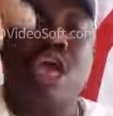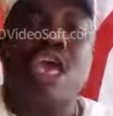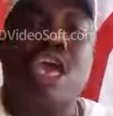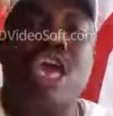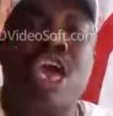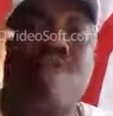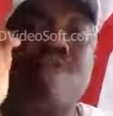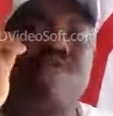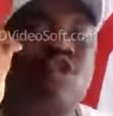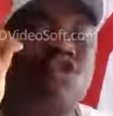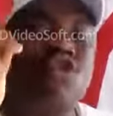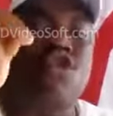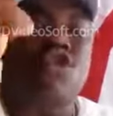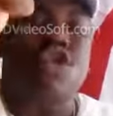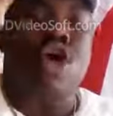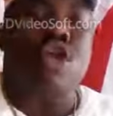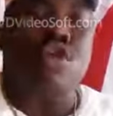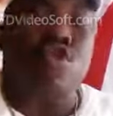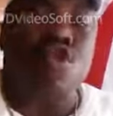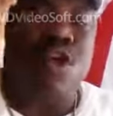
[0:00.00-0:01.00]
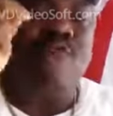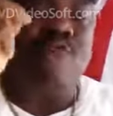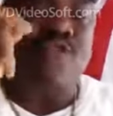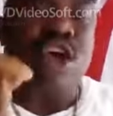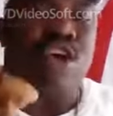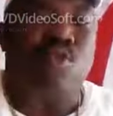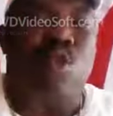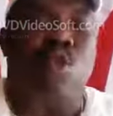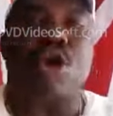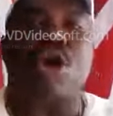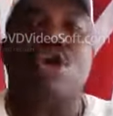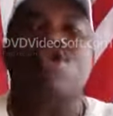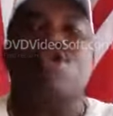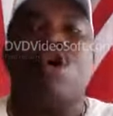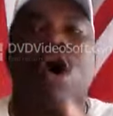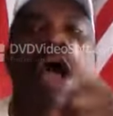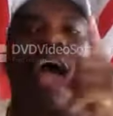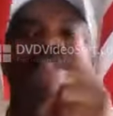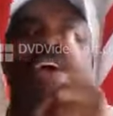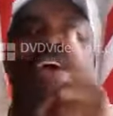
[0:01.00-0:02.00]
If you do not do it, Facebook, you
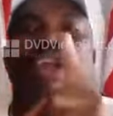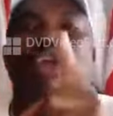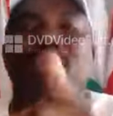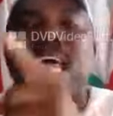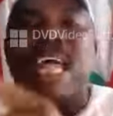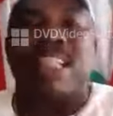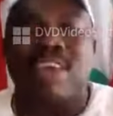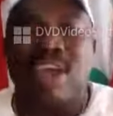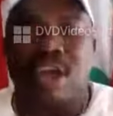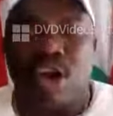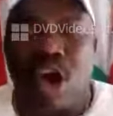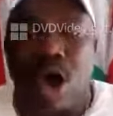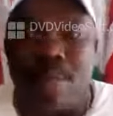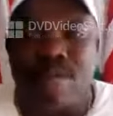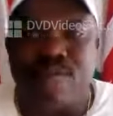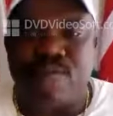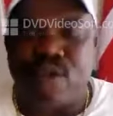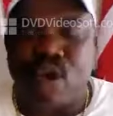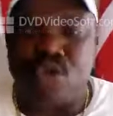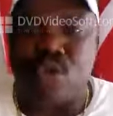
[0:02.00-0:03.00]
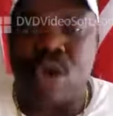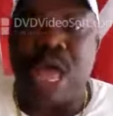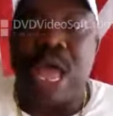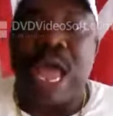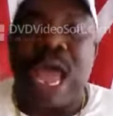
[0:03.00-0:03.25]
have another thing coming for you.